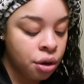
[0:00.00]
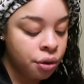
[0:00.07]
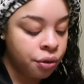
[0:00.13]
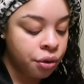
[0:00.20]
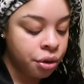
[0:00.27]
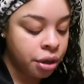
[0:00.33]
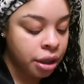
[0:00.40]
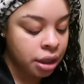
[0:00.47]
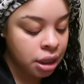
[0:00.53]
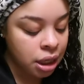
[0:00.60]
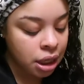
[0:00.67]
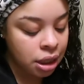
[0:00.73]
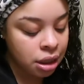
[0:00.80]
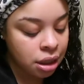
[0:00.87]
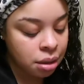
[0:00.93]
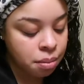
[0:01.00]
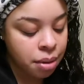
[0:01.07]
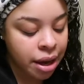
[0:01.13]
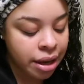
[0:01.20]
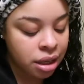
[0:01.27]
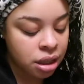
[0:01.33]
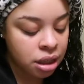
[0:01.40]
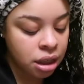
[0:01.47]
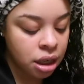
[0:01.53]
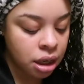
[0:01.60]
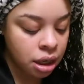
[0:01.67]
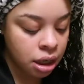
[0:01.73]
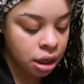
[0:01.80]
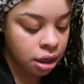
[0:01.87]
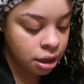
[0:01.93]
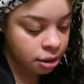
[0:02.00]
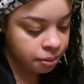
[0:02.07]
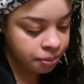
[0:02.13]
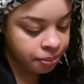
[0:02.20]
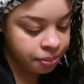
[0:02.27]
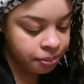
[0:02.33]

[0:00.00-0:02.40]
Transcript: for an intense mask, you need it.